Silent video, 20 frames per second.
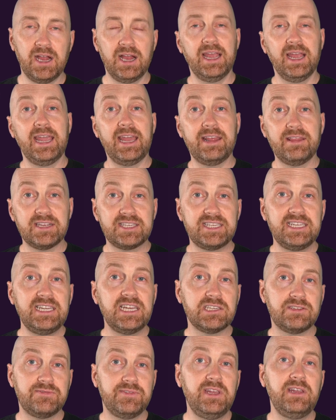In the
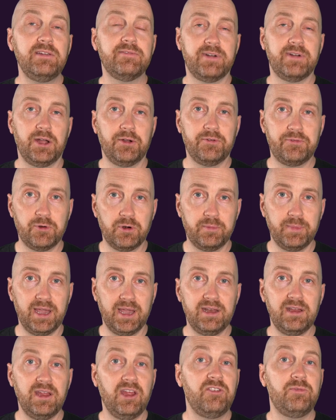CSV file
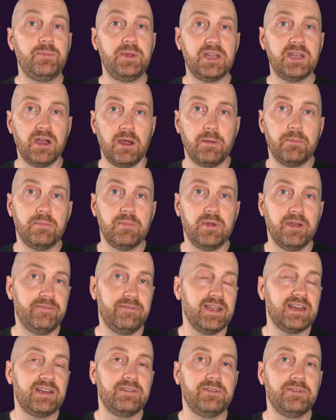format has become
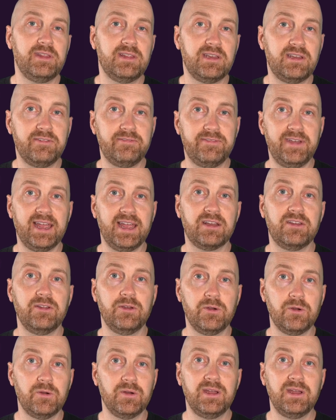effectively the de
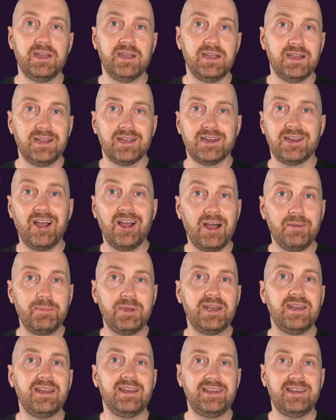facto
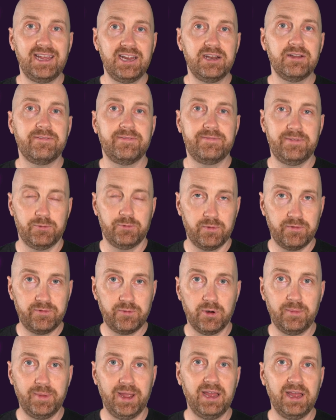common data
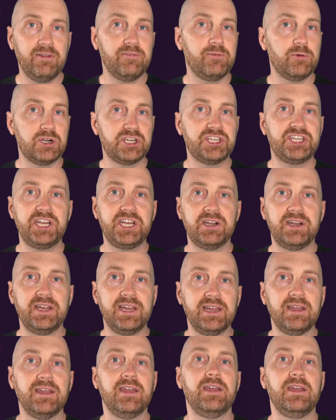format for
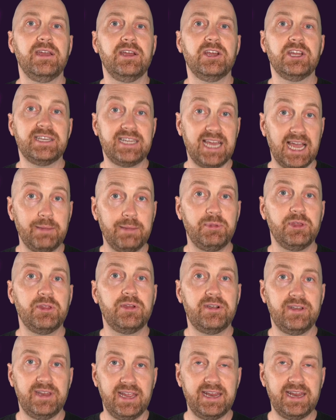sharing tabular
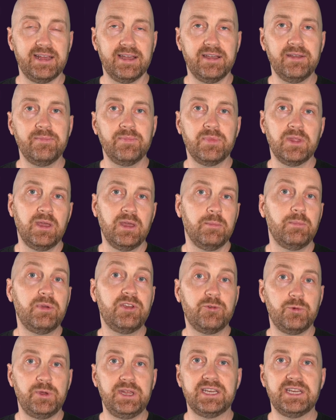data
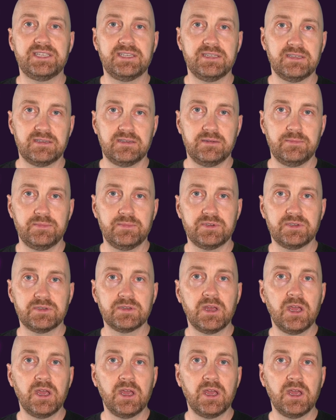between systems.